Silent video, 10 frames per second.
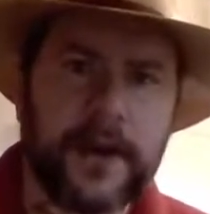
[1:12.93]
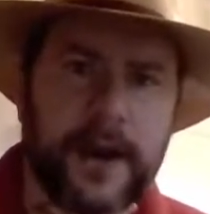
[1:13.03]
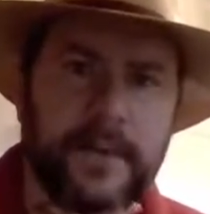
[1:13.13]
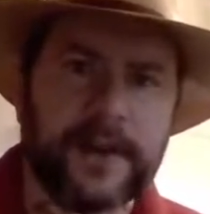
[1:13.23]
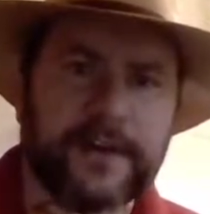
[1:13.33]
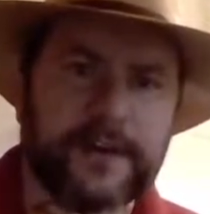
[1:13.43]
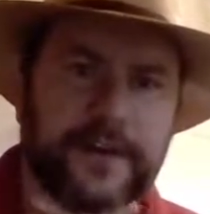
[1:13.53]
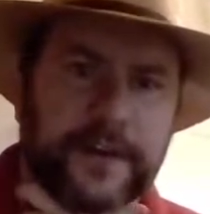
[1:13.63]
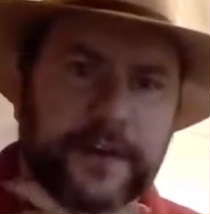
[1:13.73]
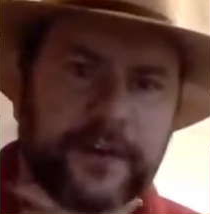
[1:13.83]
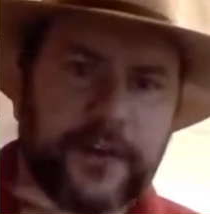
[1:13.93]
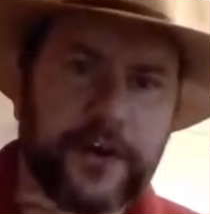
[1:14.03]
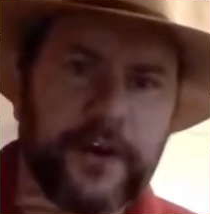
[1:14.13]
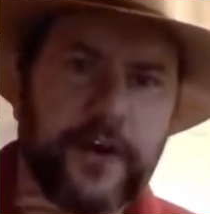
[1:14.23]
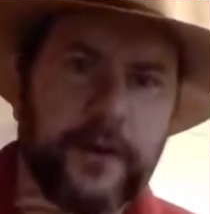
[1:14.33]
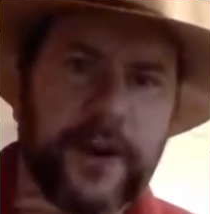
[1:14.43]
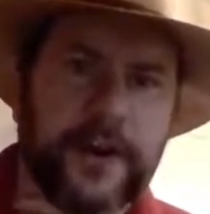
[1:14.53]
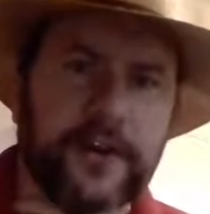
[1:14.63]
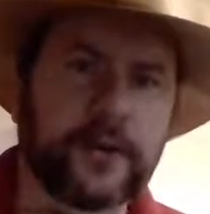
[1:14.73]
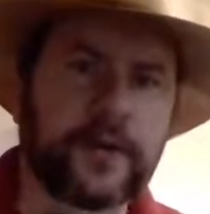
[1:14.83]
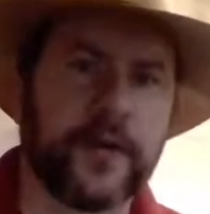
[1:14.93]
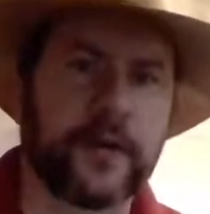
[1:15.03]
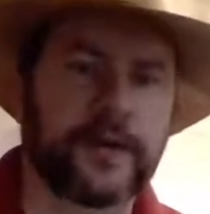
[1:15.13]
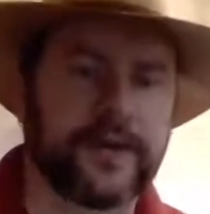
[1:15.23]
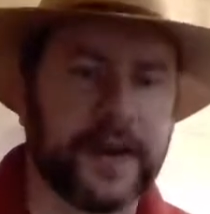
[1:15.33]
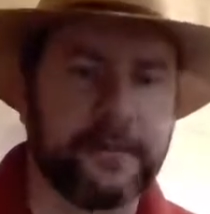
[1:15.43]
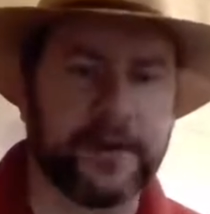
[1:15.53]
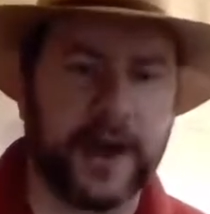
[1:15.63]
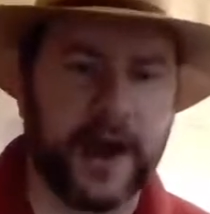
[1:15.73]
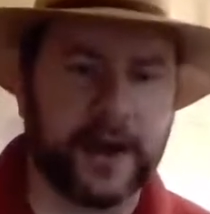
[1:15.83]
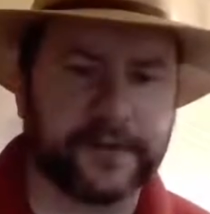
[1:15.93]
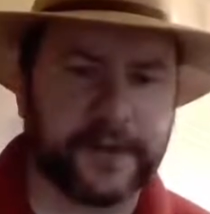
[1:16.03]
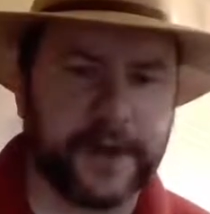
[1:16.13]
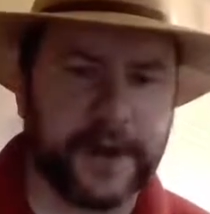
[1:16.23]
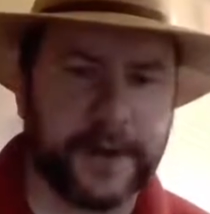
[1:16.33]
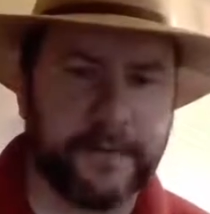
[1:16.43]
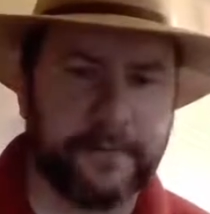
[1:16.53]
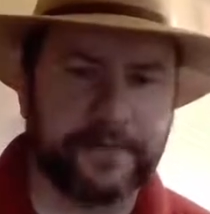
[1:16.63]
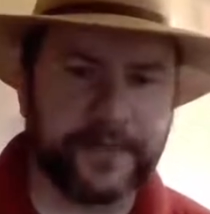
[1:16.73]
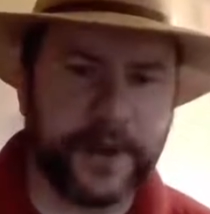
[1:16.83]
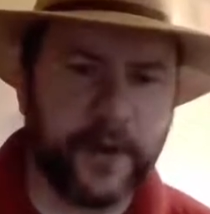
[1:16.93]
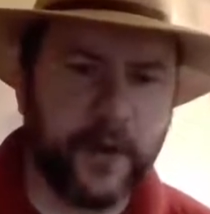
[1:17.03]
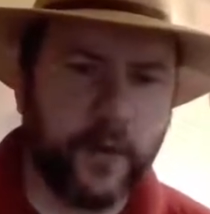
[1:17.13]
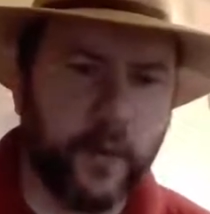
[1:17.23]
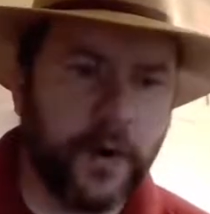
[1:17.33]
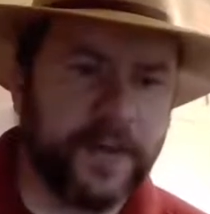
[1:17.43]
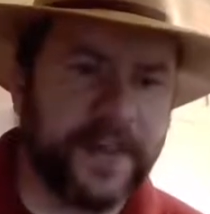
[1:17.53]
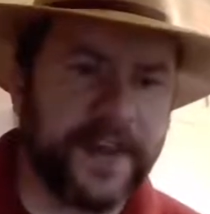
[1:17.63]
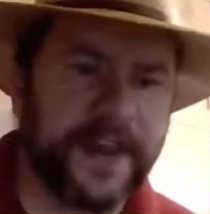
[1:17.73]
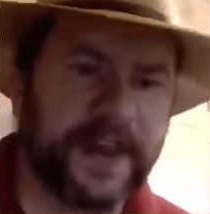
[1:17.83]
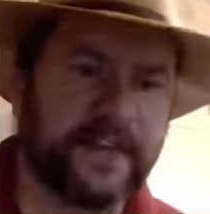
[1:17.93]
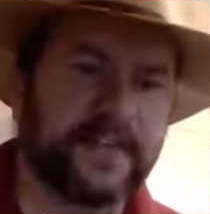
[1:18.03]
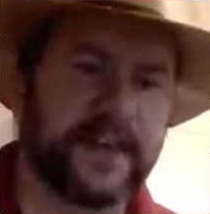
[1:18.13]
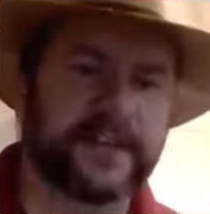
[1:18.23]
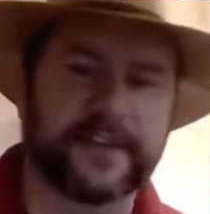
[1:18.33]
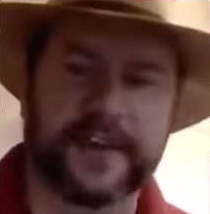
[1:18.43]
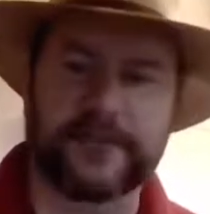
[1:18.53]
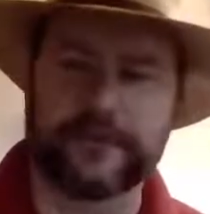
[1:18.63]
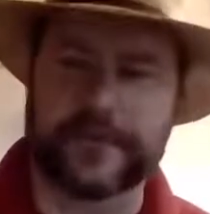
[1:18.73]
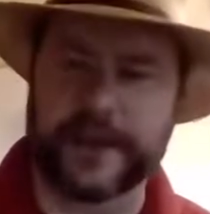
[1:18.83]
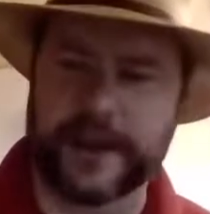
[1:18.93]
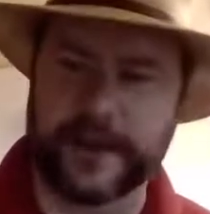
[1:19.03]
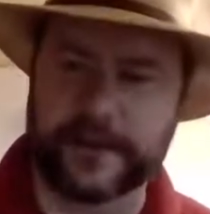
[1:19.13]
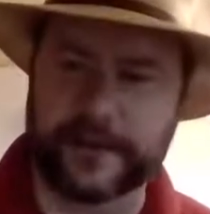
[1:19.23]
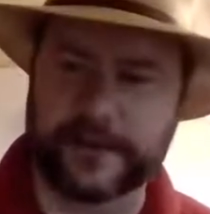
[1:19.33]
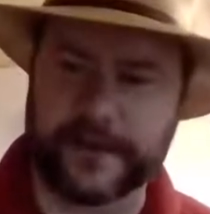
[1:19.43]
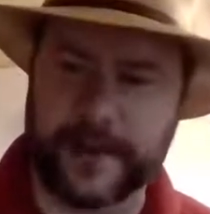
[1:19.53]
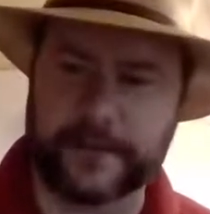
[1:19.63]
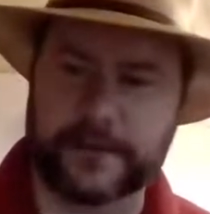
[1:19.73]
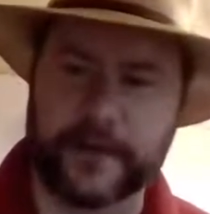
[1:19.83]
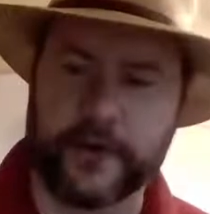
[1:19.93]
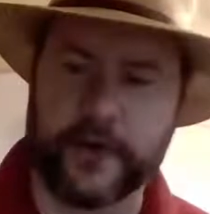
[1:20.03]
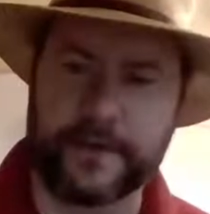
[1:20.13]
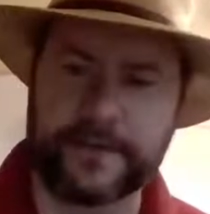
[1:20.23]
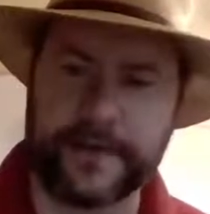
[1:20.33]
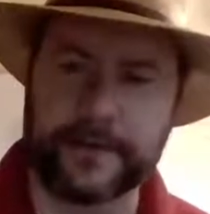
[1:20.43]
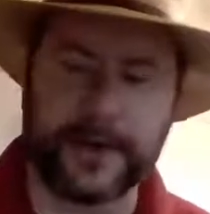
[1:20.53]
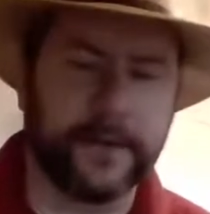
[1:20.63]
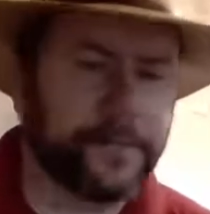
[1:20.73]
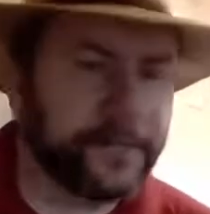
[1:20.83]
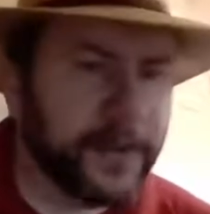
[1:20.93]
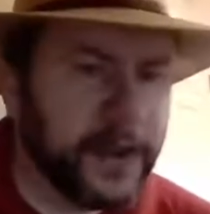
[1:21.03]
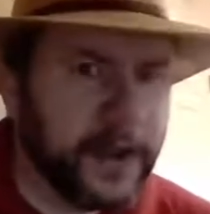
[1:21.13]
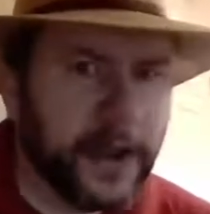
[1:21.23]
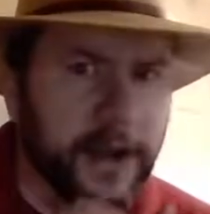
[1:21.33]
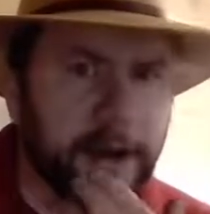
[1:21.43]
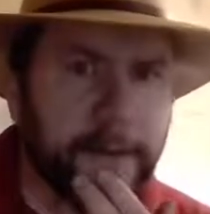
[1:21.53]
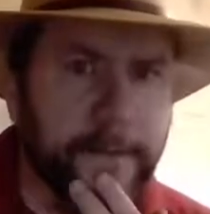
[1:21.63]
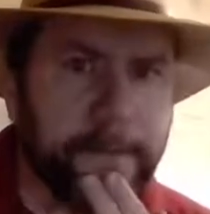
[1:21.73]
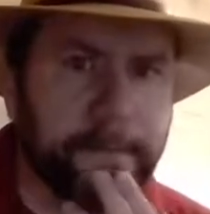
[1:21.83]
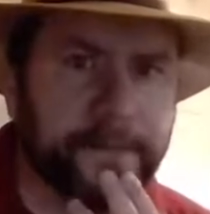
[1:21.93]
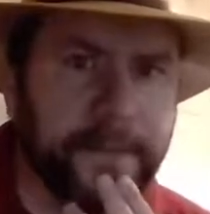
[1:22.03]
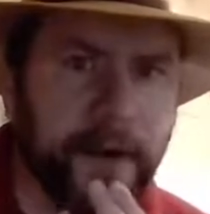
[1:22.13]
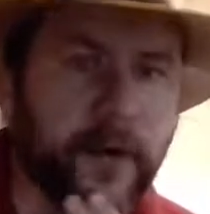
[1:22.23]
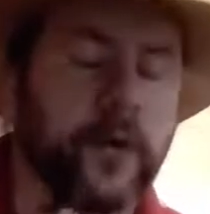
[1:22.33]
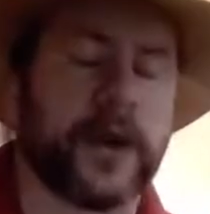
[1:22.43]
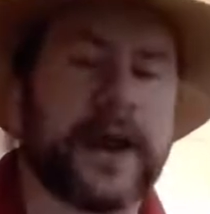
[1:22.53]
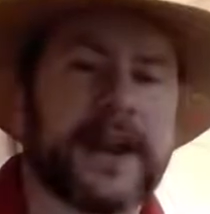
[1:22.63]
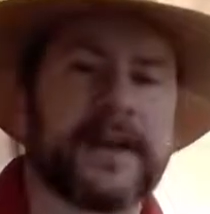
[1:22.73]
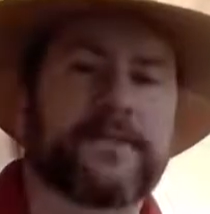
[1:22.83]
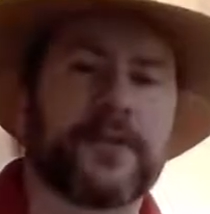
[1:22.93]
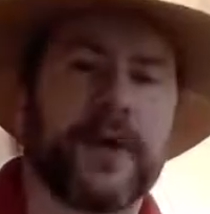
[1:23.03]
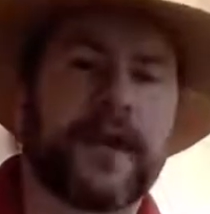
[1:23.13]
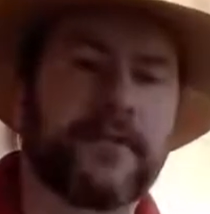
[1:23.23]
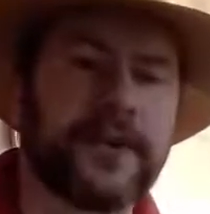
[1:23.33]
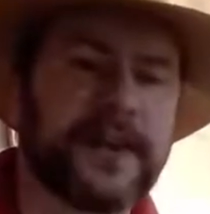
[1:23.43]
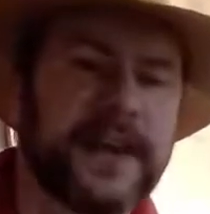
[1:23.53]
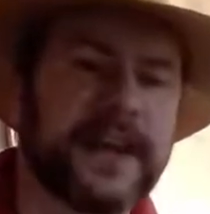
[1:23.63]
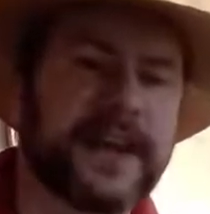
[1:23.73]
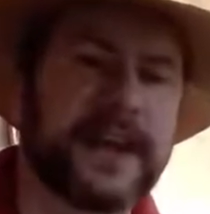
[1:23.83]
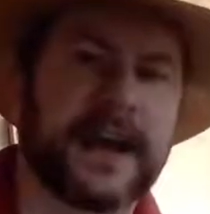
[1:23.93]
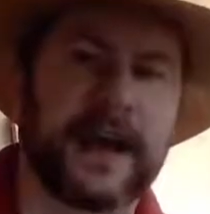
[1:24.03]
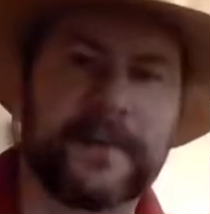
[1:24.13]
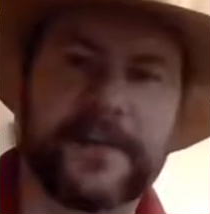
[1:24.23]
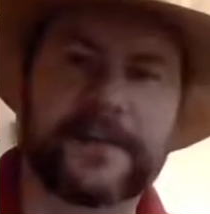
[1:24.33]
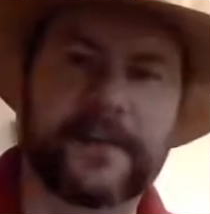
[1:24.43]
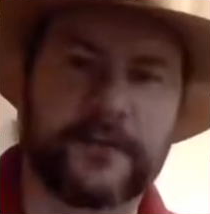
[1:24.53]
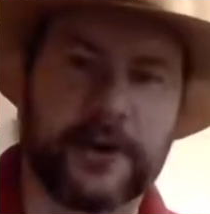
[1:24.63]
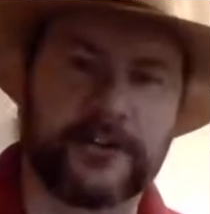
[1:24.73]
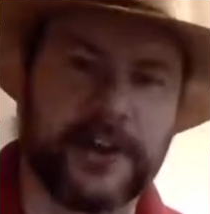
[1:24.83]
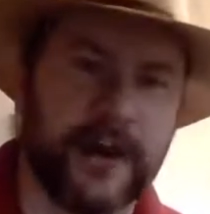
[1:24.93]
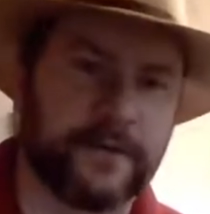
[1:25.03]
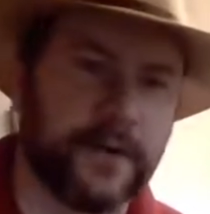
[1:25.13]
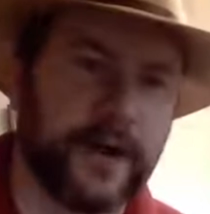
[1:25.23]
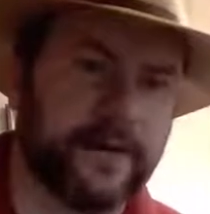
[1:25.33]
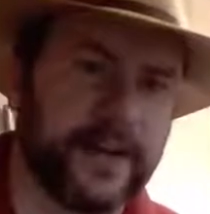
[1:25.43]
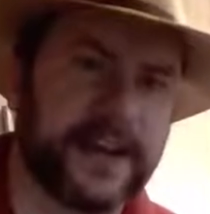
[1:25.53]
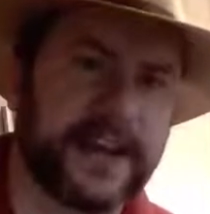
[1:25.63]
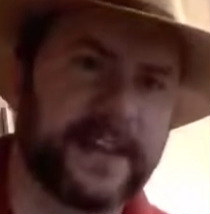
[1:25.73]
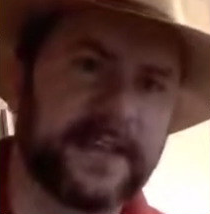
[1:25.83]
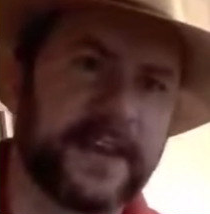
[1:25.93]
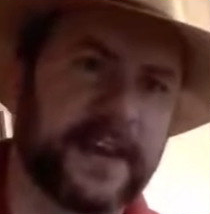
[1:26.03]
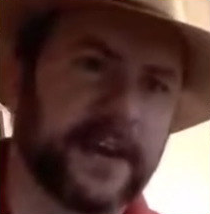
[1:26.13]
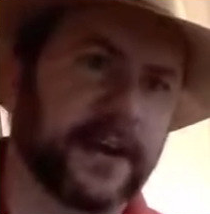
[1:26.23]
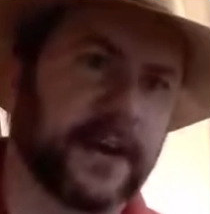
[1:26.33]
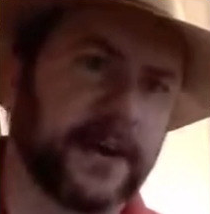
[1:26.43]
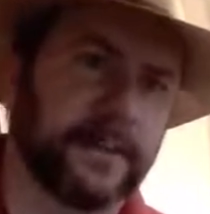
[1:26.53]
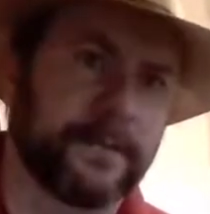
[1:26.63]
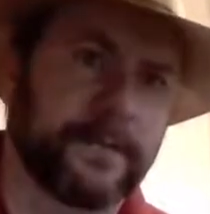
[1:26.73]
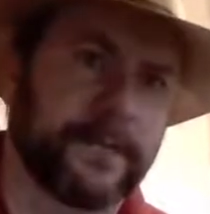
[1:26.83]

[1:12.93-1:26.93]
All right, but let's look at another way to use those same blocks. One thing that's interesting here, let me stop this program. There we go. Oh, and if you ever need, I'm in the situation now, if you ever need the